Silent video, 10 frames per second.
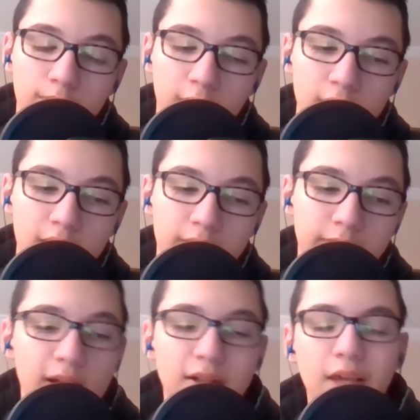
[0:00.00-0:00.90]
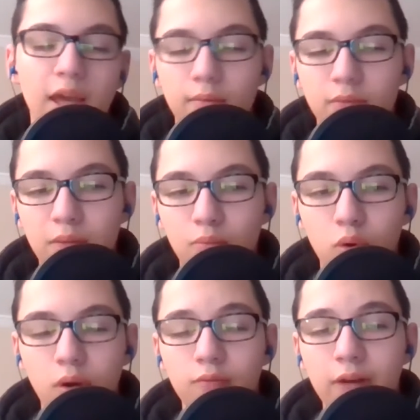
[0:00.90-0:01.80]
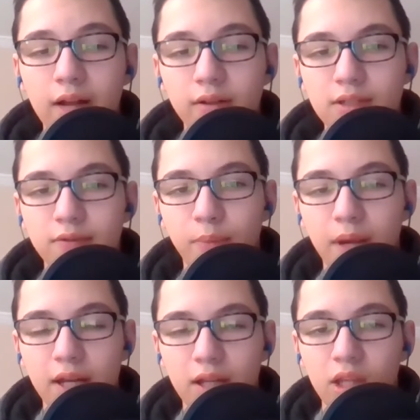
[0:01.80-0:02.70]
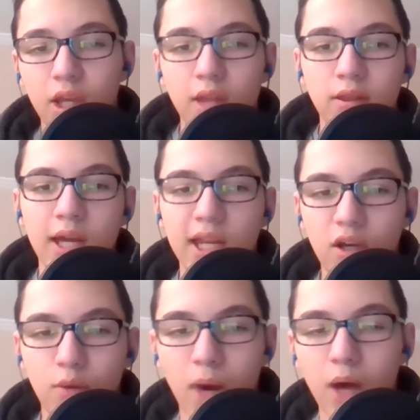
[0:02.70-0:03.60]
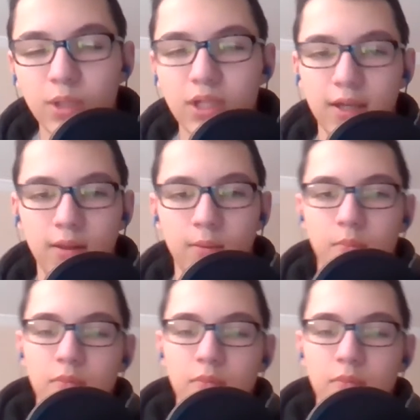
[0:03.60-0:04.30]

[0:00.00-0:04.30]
Bernie, in fact, came, did more rallies for Biden than Obama did,